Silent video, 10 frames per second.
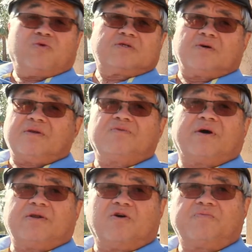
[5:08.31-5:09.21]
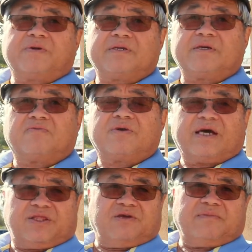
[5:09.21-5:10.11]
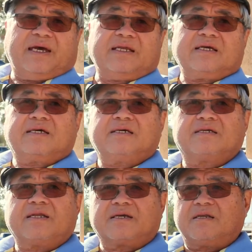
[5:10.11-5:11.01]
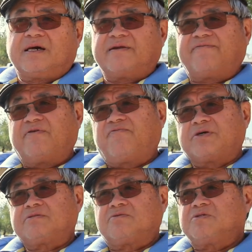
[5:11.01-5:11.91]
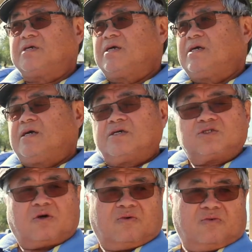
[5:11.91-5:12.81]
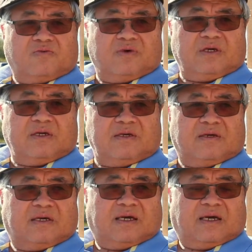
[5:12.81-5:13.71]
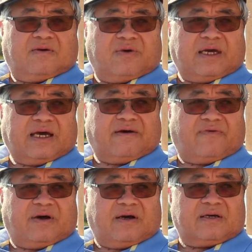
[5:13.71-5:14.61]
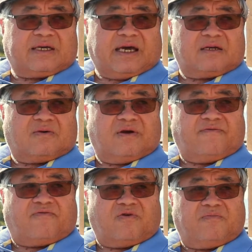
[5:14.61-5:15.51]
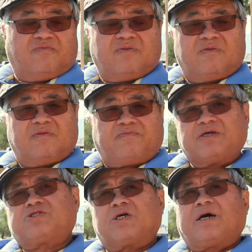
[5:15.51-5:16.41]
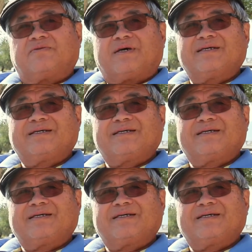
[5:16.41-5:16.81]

We're totally wide open here. We're not thematic like a lot of film festivals. So we have a category for best genre.